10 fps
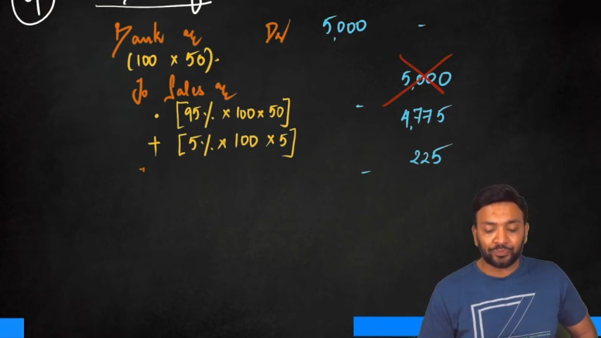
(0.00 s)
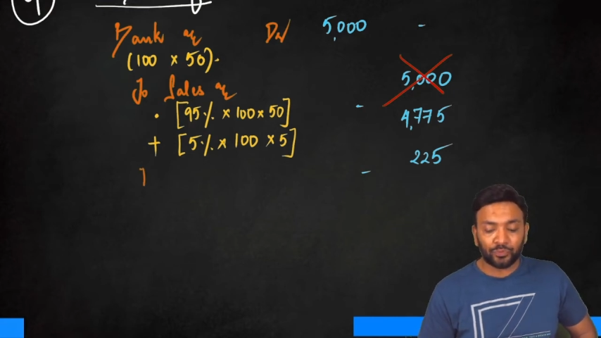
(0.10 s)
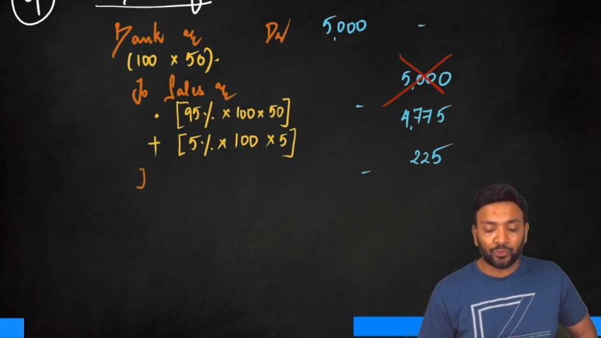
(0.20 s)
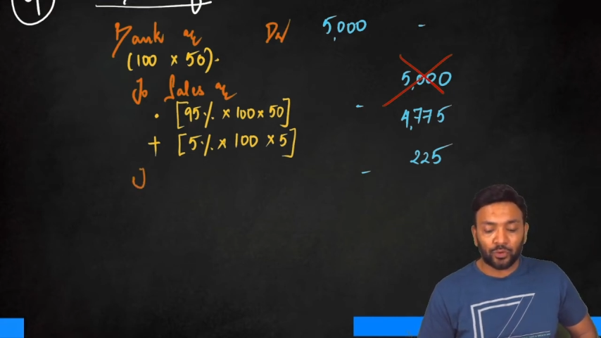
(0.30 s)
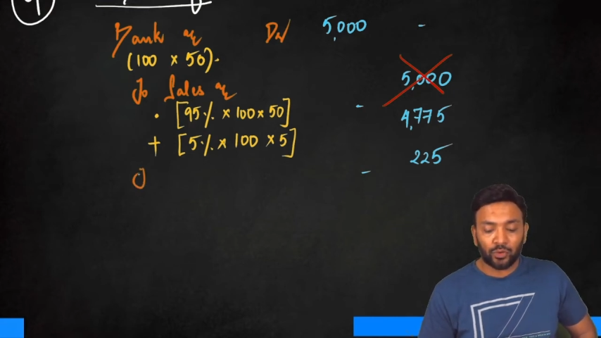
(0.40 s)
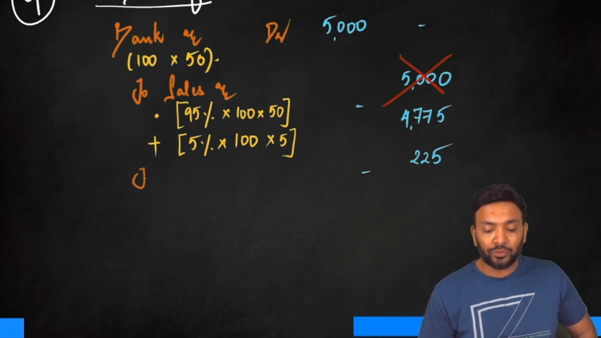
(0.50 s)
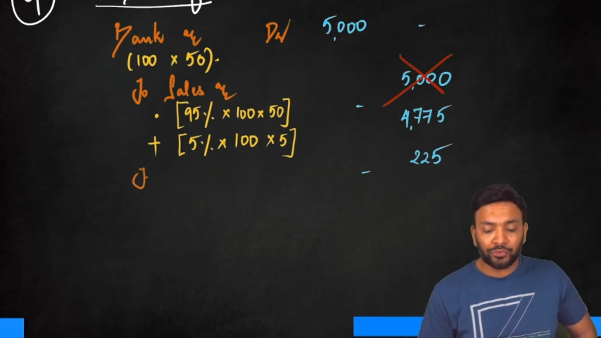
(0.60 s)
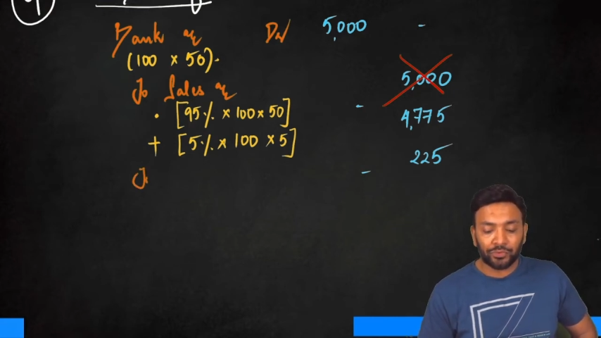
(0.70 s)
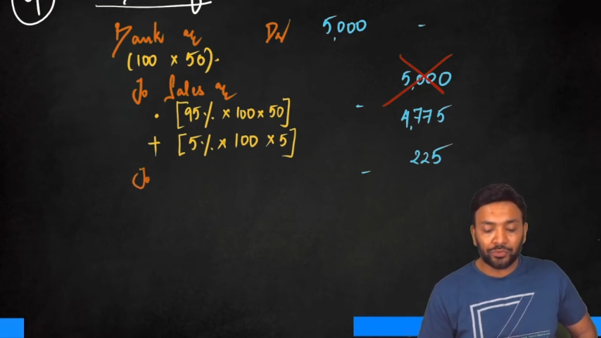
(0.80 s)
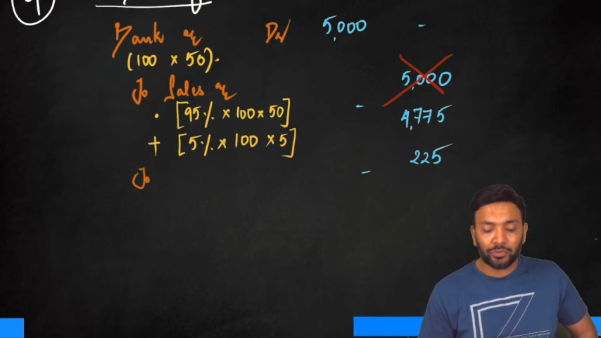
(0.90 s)

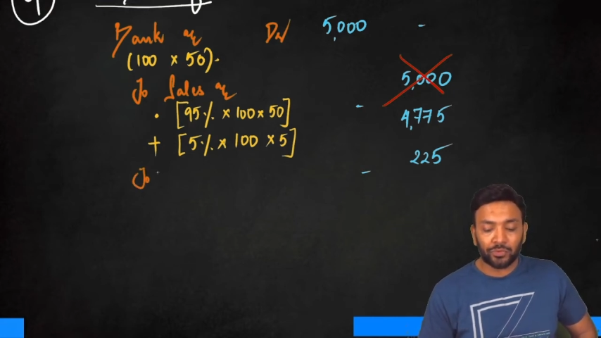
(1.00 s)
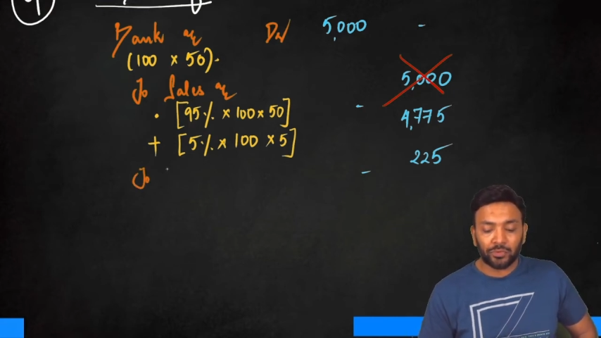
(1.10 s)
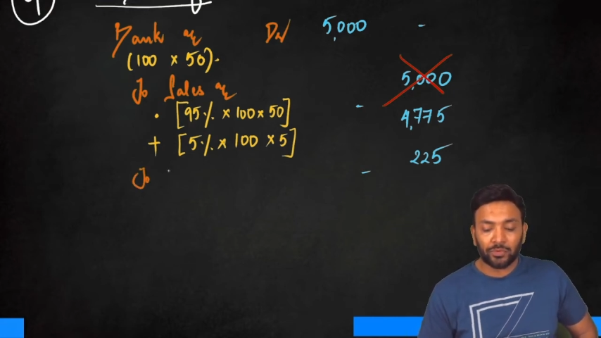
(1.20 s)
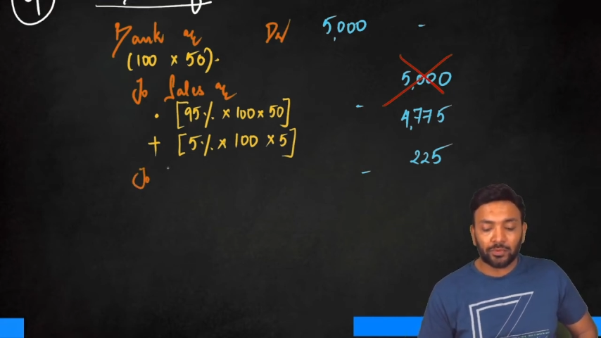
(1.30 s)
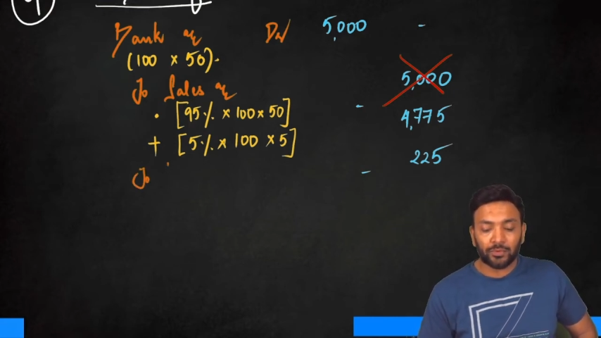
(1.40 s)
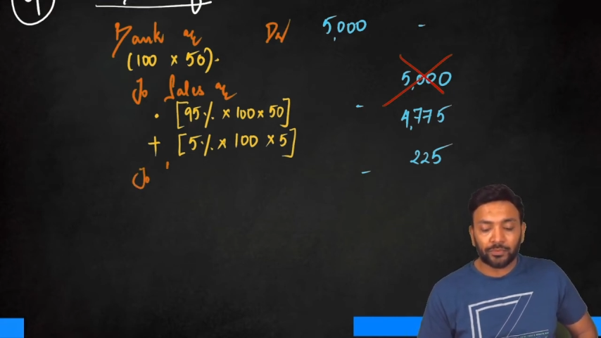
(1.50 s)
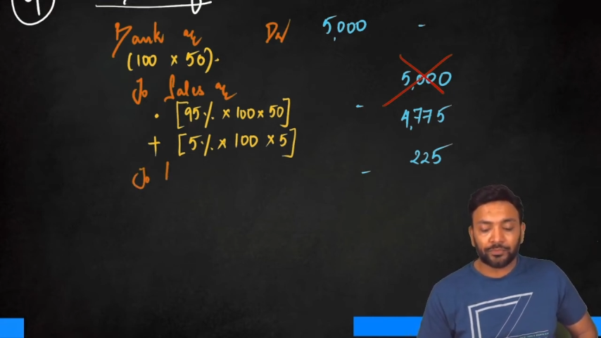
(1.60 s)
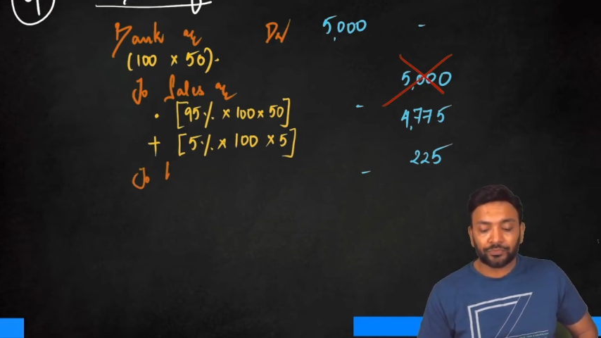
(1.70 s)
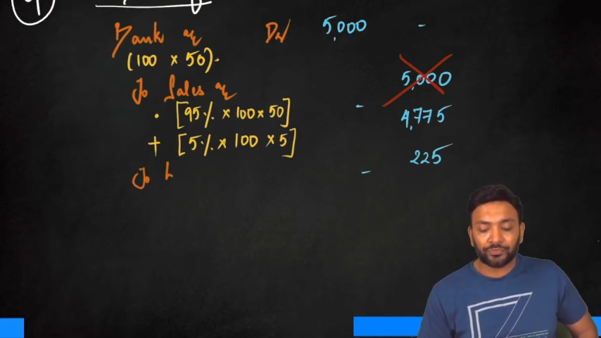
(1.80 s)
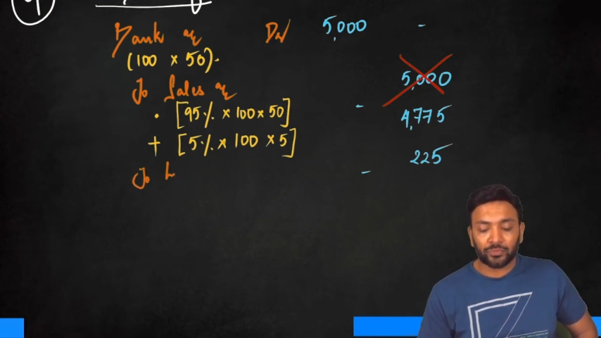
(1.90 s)

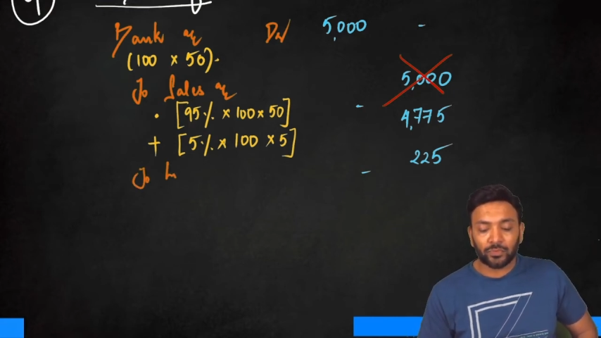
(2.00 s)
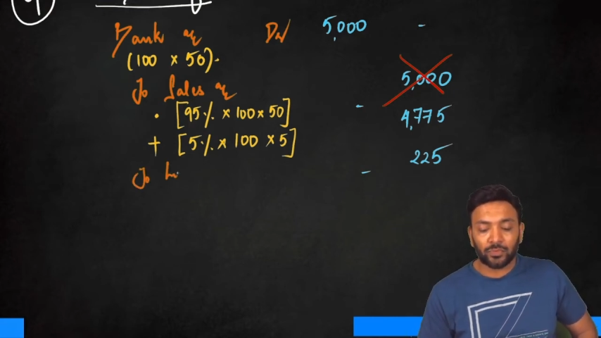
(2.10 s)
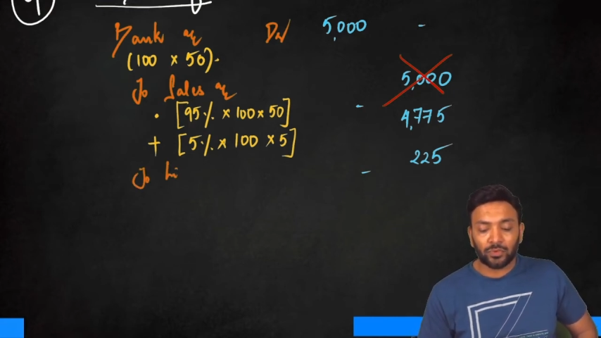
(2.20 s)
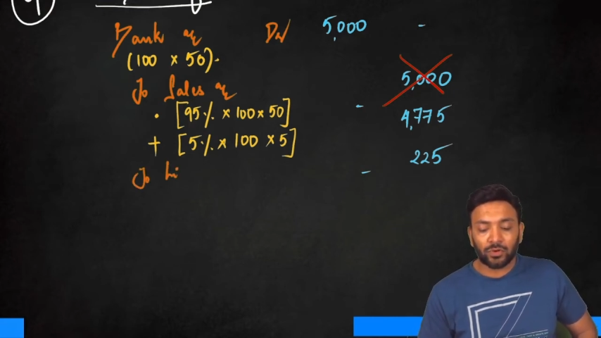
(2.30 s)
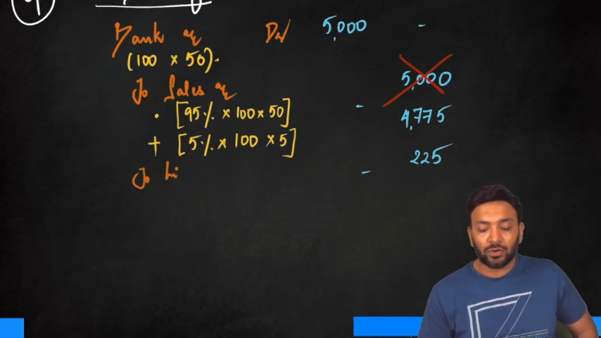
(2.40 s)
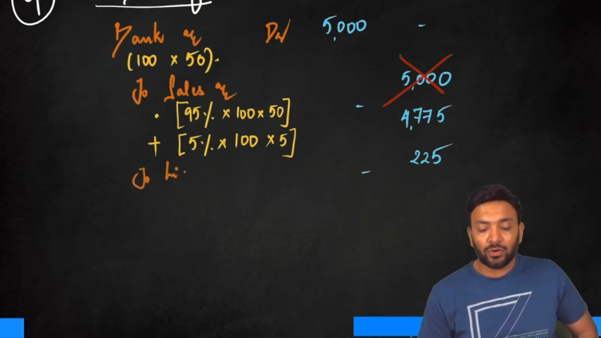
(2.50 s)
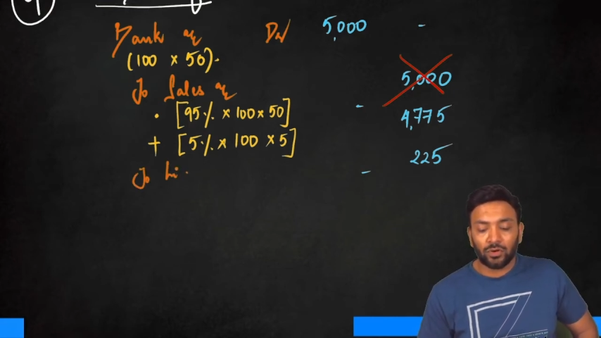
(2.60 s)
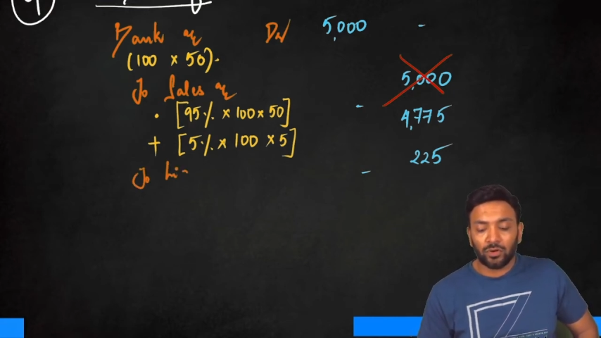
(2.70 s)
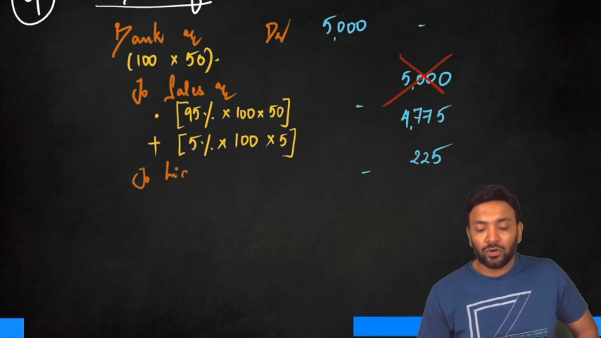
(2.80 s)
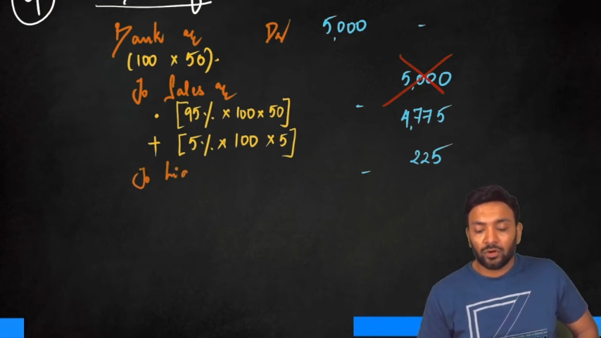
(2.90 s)

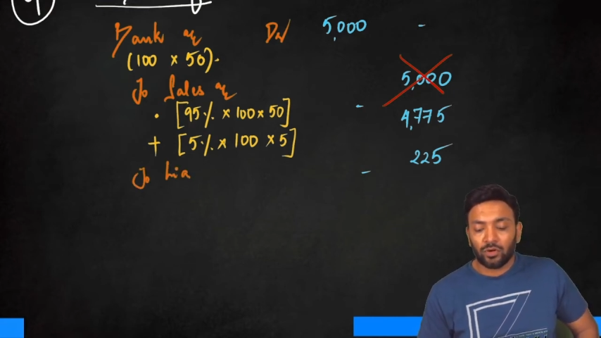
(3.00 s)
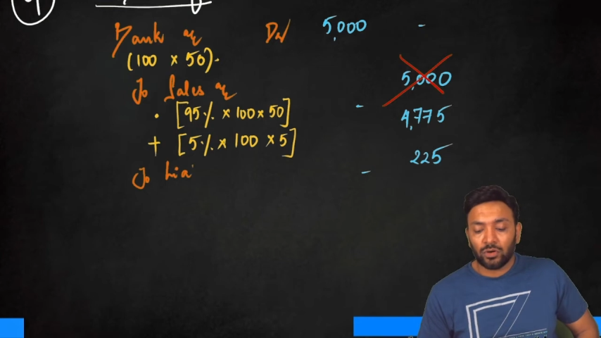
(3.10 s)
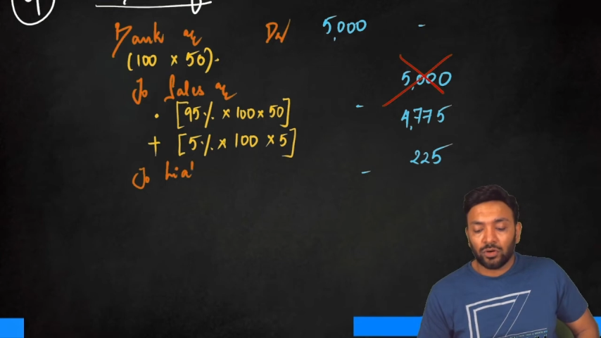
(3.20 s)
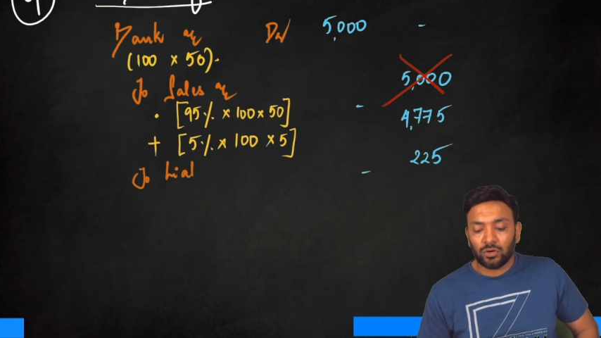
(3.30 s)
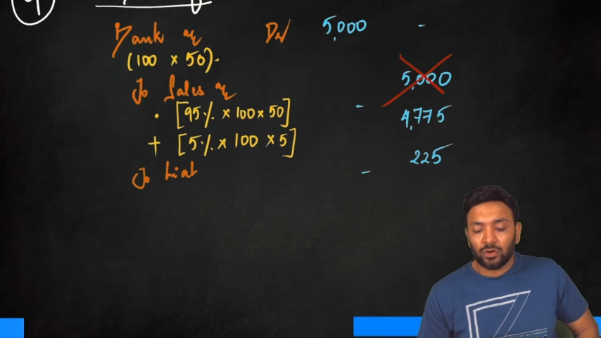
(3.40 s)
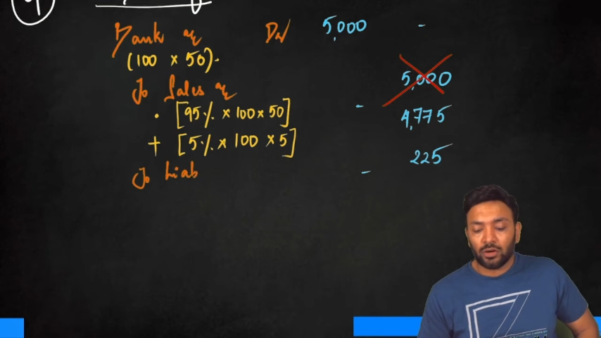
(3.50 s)
[no speech]